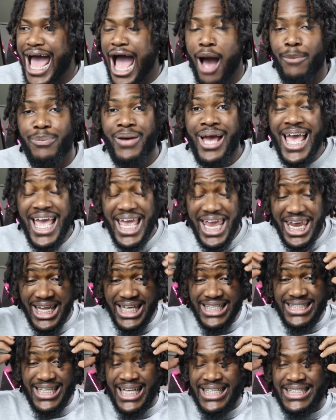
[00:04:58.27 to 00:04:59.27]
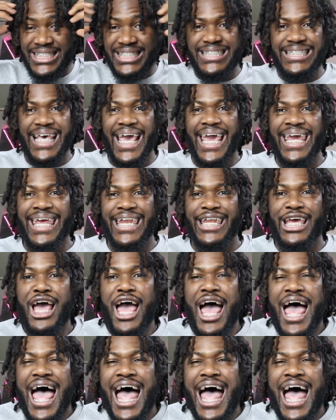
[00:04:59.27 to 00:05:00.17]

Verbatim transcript: app. It is insane.